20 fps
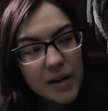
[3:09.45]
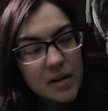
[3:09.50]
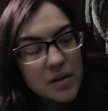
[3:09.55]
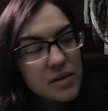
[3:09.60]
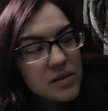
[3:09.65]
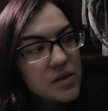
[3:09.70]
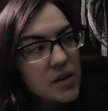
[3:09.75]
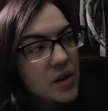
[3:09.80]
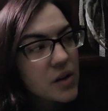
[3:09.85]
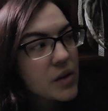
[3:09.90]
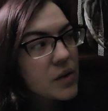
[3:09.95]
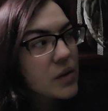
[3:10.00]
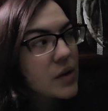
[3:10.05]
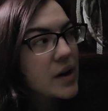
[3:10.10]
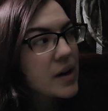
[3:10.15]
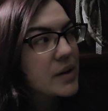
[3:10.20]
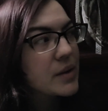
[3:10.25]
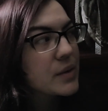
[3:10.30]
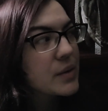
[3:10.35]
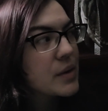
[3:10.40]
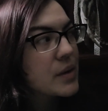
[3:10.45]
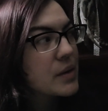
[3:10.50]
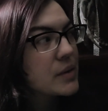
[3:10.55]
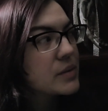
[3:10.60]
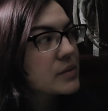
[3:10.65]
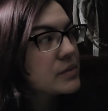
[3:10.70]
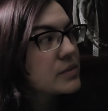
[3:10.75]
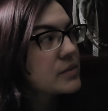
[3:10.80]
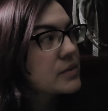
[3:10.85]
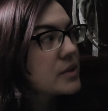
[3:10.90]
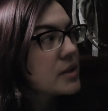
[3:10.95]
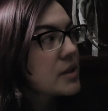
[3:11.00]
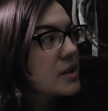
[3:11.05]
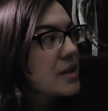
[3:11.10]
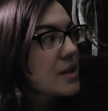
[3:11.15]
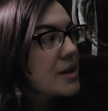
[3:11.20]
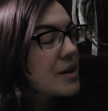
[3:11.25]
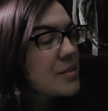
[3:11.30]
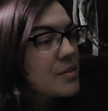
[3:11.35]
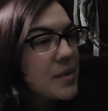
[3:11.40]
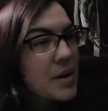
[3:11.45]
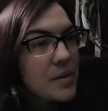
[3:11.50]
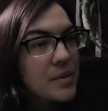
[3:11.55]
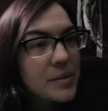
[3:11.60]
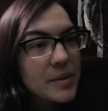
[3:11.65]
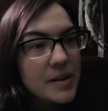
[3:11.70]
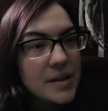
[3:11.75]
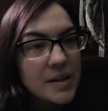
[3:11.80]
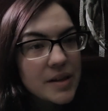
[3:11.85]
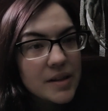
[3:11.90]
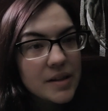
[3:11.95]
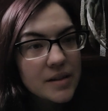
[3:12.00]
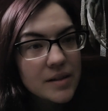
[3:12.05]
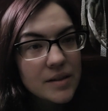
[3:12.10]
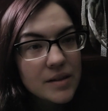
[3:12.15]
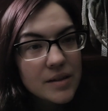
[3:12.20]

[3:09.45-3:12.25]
So I don't know. Probably